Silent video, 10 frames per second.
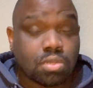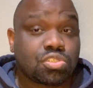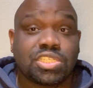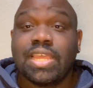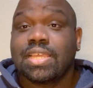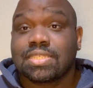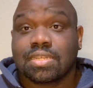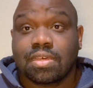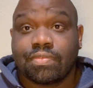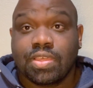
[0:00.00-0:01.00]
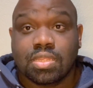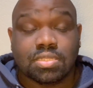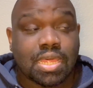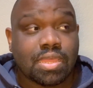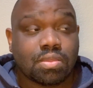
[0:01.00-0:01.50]
Shay is in her
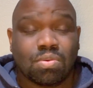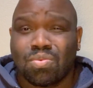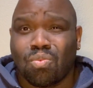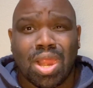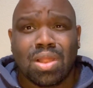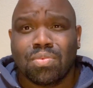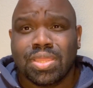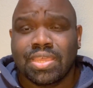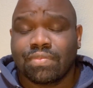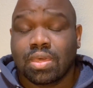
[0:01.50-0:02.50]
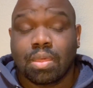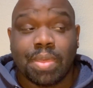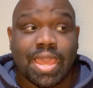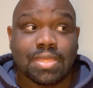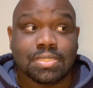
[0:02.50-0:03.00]
feelings like, why are we giving her a
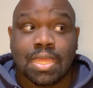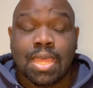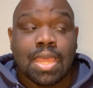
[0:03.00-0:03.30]
pass?